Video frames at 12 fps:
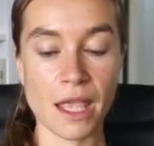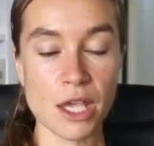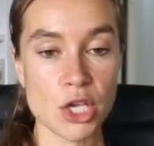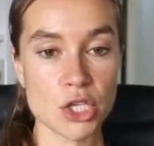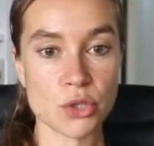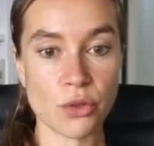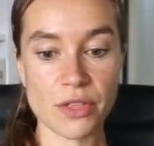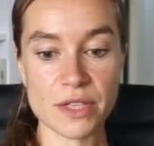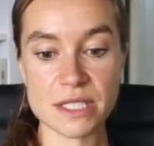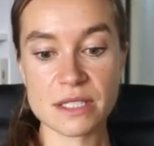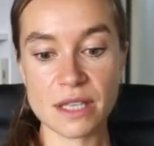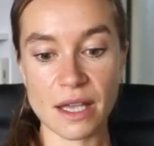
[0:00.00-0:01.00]
So this
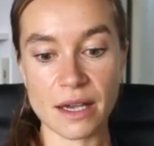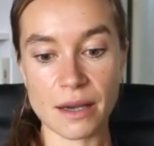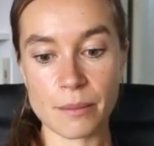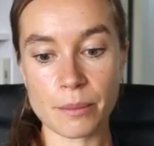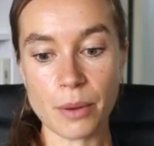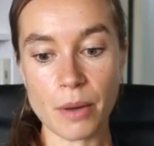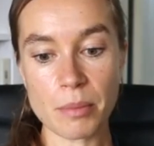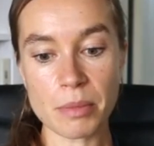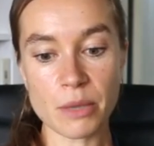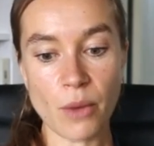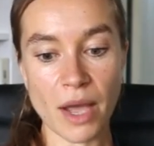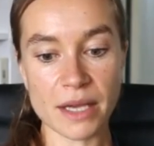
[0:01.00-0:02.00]
is probably
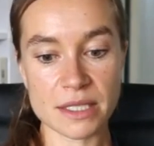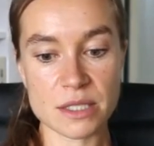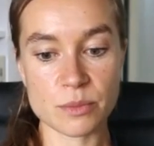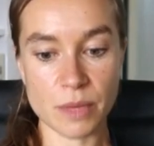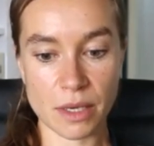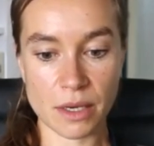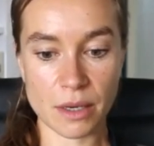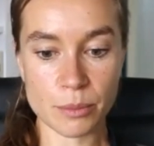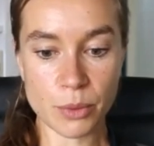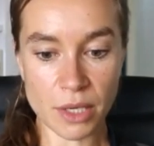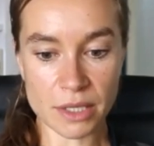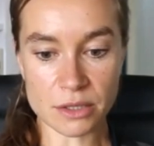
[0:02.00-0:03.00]
why this
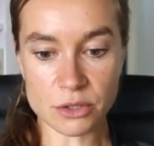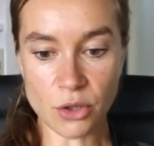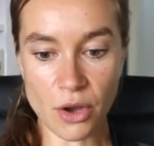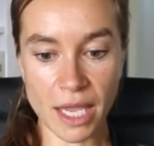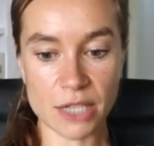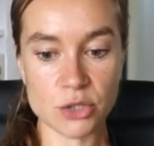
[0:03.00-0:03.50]
poor little dog had